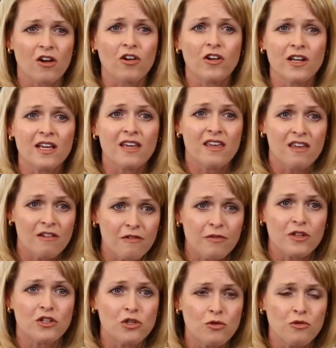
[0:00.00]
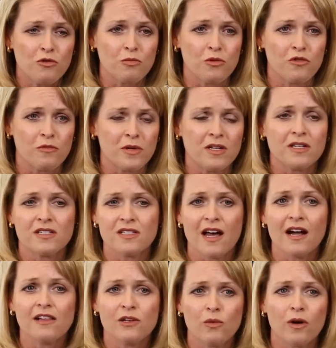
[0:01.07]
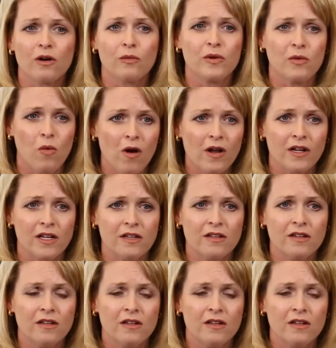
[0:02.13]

are going to give the tooth movement exactly where we want it.